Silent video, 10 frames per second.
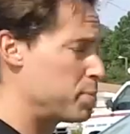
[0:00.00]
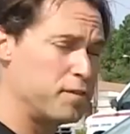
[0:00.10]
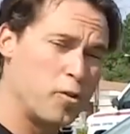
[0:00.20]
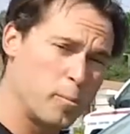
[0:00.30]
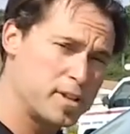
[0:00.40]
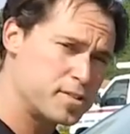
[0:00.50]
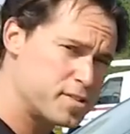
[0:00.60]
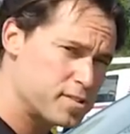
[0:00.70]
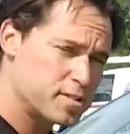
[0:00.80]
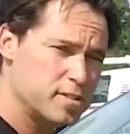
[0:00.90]

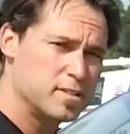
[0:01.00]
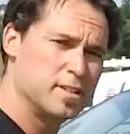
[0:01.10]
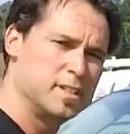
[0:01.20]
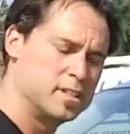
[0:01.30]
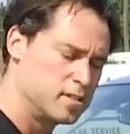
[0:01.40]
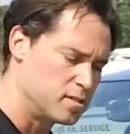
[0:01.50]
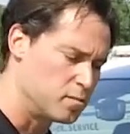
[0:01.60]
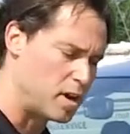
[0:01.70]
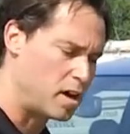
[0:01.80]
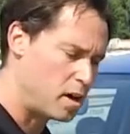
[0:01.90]
performance,
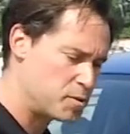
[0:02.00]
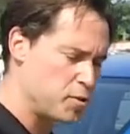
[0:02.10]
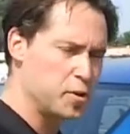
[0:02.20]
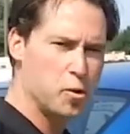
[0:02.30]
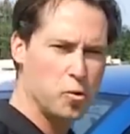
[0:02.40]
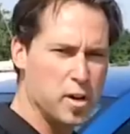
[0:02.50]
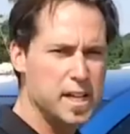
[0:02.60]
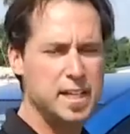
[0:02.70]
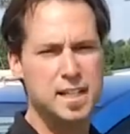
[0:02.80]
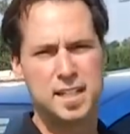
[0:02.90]
well, I'm sure you'll
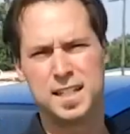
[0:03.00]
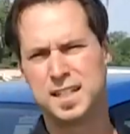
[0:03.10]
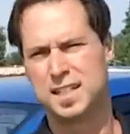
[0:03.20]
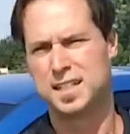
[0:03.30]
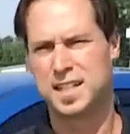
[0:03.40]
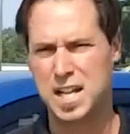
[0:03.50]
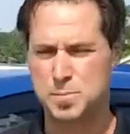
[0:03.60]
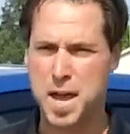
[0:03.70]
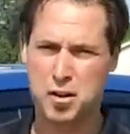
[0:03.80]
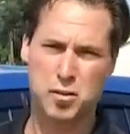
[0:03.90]
agree,
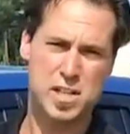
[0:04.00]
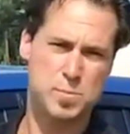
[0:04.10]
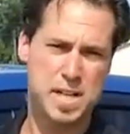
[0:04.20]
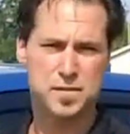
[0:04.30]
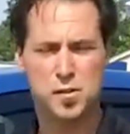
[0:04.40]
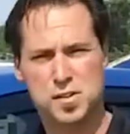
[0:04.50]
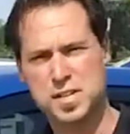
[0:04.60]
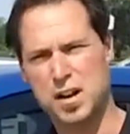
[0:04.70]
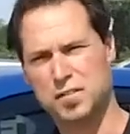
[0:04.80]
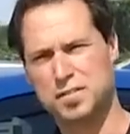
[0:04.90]
its pedigree speaks for
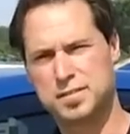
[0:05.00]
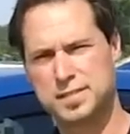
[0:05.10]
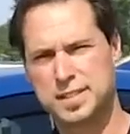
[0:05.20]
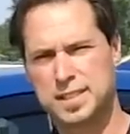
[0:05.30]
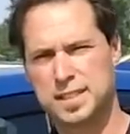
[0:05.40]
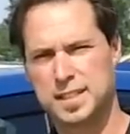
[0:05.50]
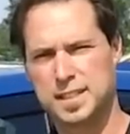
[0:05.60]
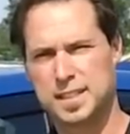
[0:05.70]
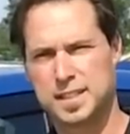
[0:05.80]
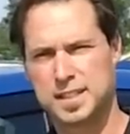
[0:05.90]
itself.
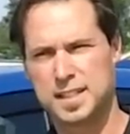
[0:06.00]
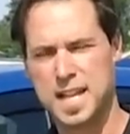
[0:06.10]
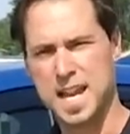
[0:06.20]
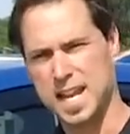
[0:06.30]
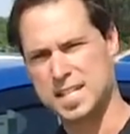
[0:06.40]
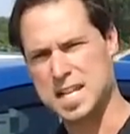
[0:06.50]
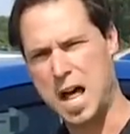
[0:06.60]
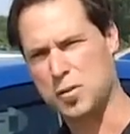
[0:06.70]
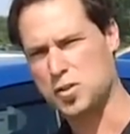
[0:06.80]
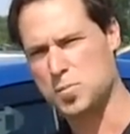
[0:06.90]
And it's
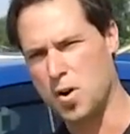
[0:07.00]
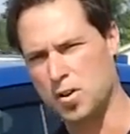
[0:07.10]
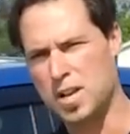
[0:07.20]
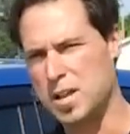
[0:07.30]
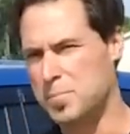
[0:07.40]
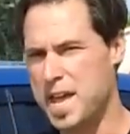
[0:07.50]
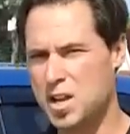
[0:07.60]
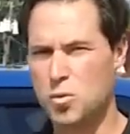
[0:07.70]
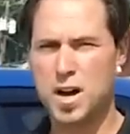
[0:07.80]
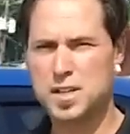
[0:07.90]
dollar smart and
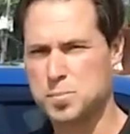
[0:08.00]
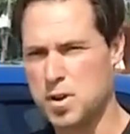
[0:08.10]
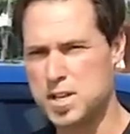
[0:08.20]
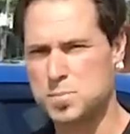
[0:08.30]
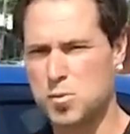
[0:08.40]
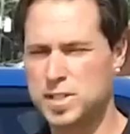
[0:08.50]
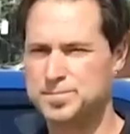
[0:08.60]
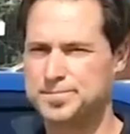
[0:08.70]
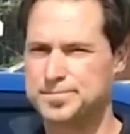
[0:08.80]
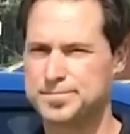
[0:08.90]
penny wise price
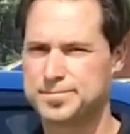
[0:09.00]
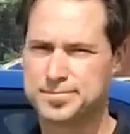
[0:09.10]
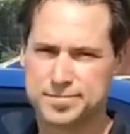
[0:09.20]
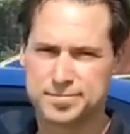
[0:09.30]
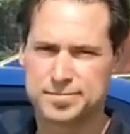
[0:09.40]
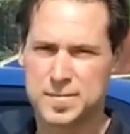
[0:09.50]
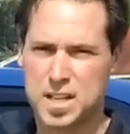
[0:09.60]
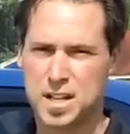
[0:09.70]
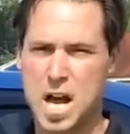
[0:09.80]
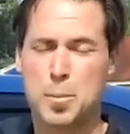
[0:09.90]
point.
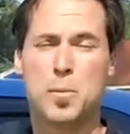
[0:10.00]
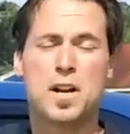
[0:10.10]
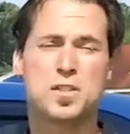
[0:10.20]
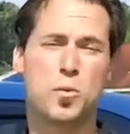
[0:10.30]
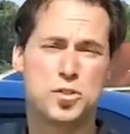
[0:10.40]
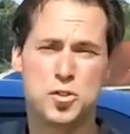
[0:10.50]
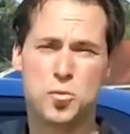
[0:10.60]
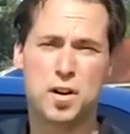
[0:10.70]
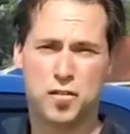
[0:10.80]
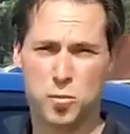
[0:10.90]
Compromising what you
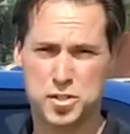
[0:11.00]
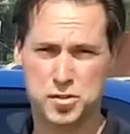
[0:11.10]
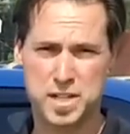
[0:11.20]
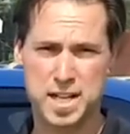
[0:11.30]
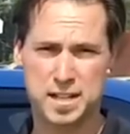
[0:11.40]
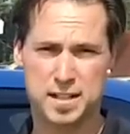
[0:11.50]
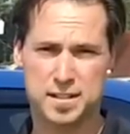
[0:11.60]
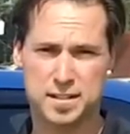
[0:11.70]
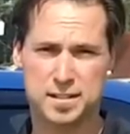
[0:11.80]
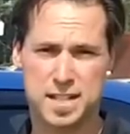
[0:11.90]
want for what you need
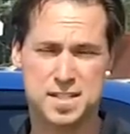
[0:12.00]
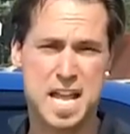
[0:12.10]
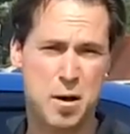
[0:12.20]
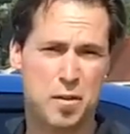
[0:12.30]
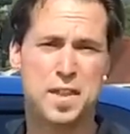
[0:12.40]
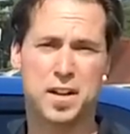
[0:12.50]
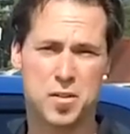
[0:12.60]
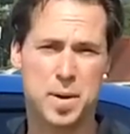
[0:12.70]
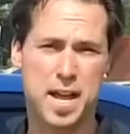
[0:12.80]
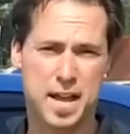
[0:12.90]
is now a thing
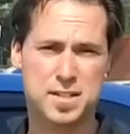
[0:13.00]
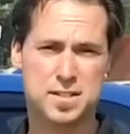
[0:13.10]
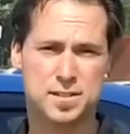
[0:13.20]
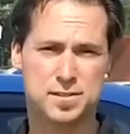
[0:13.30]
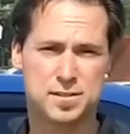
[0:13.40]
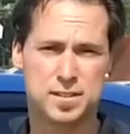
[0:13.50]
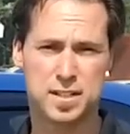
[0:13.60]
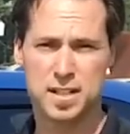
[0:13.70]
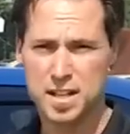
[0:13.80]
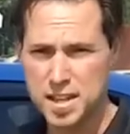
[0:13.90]
of the past.
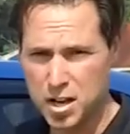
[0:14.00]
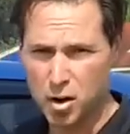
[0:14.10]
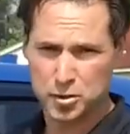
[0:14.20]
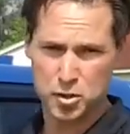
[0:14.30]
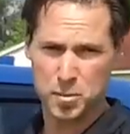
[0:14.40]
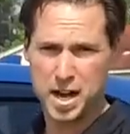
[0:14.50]
The all-new